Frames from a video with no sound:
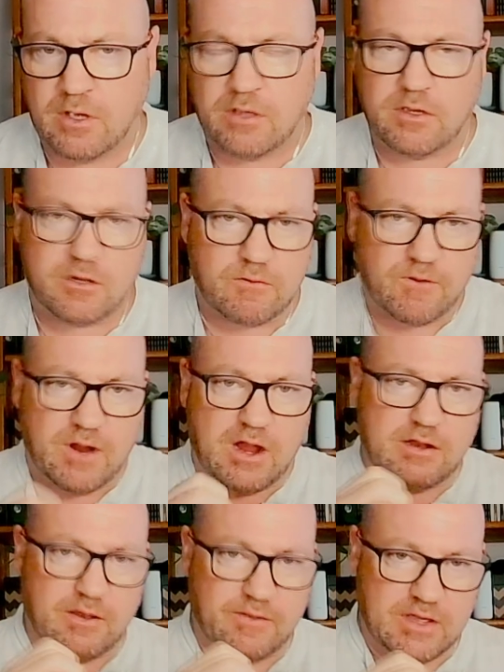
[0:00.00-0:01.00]
You
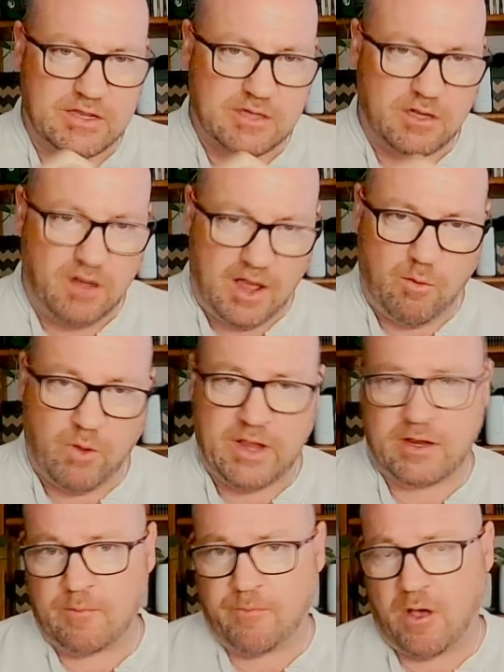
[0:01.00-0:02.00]
create these lightweight
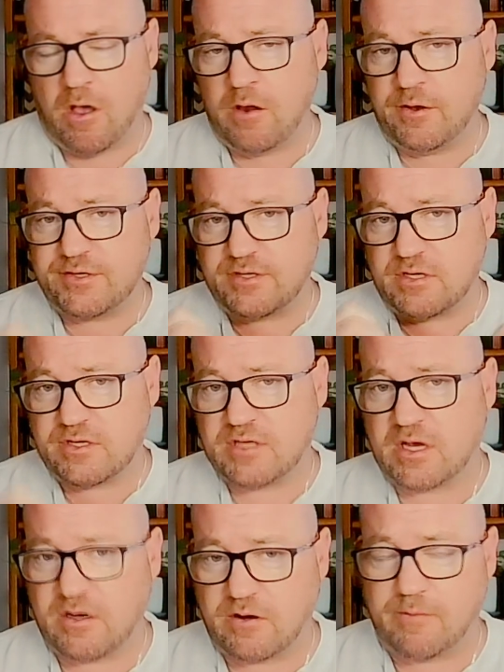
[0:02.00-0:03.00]
components and you
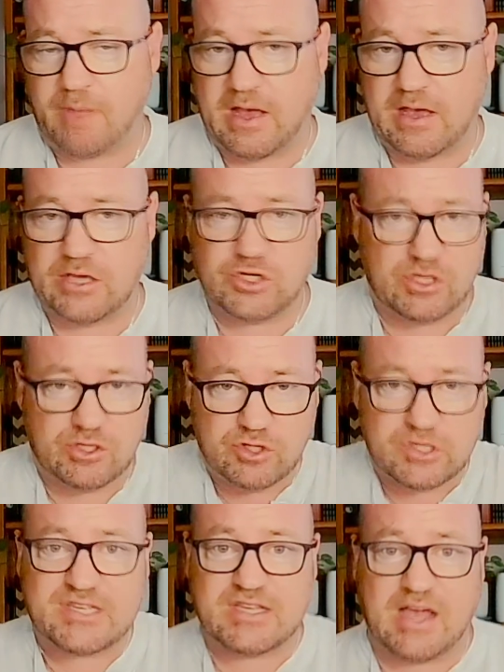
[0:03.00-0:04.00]
stick it on a page and you
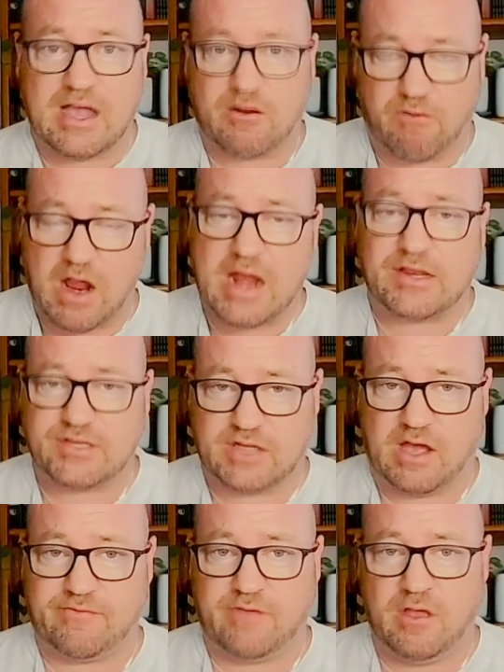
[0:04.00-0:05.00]
just start creating
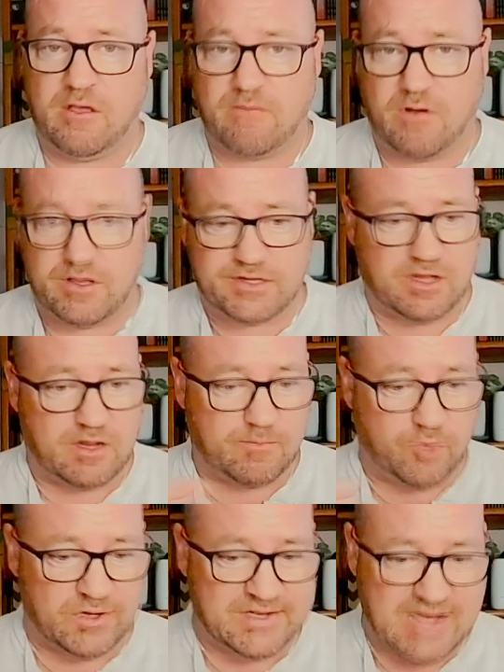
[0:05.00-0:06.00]
stuff, right? So you can
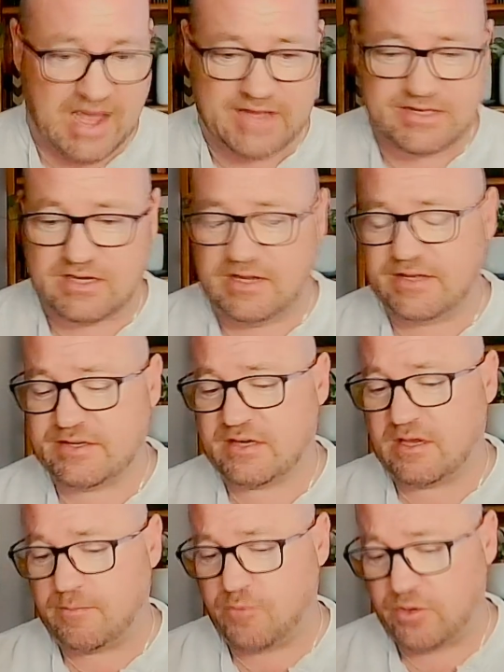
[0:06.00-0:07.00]
put task lists,
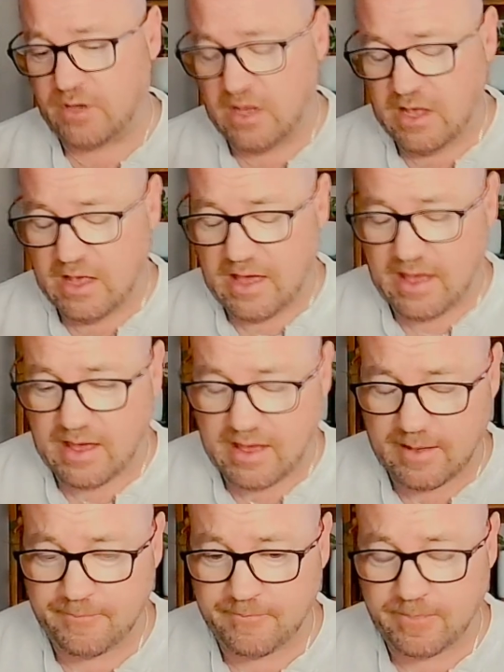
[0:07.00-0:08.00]
you can put
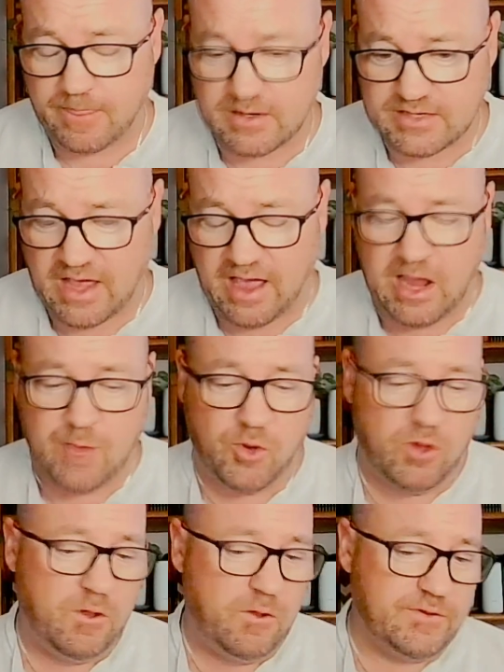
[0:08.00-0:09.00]

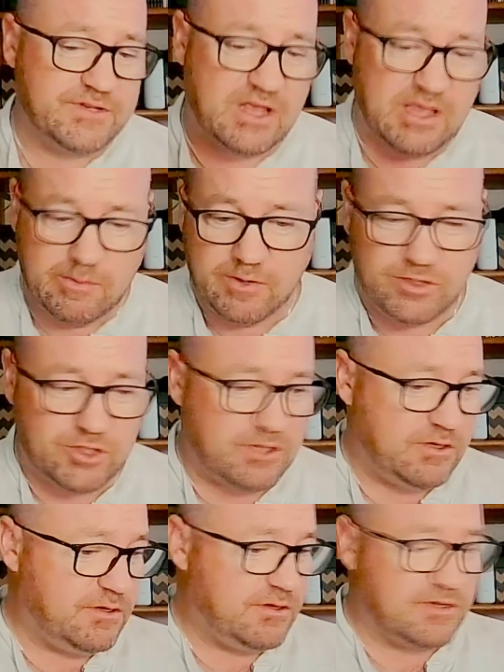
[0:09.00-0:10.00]
tables,
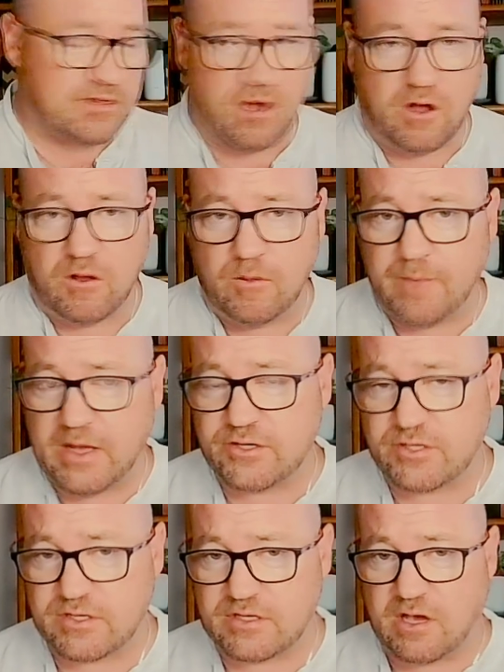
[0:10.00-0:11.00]
images, a whole bunch
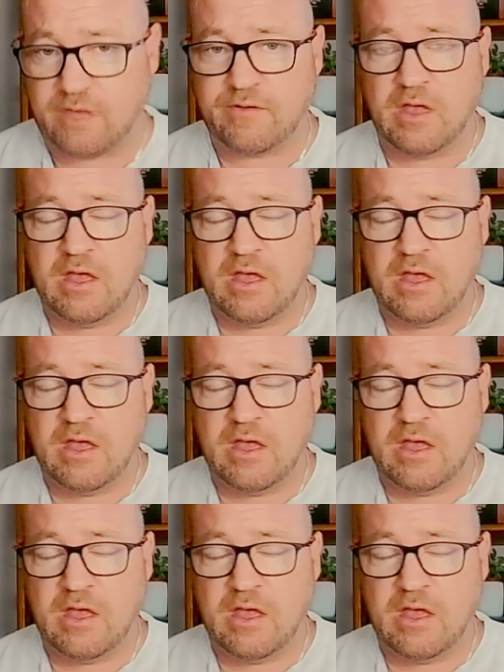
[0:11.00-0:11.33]
of stuff.